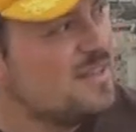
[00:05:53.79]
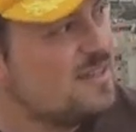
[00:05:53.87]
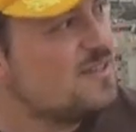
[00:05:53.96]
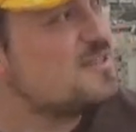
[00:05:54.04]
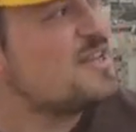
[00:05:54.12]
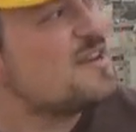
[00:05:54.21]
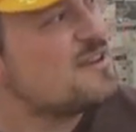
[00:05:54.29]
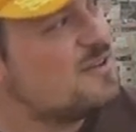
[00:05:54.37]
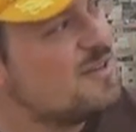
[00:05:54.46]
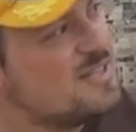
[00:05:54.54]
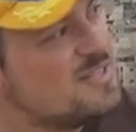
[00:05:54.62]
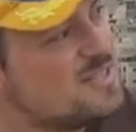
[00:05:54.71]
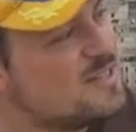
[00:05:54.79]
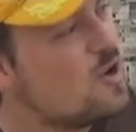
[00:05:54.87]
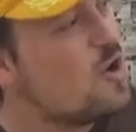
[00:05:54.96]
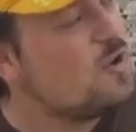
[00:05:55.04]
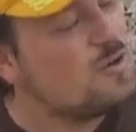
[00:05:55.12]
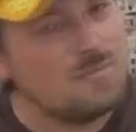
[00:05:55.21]
Then there's Hercules
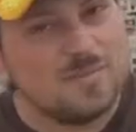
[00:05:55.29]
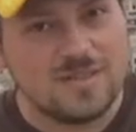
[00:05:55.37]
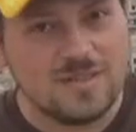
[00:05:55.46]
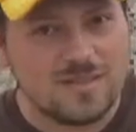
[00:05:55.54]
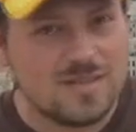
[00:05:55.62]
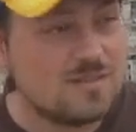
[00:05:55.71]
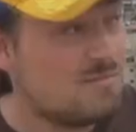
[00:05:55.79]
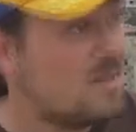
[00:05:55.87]
column, uh,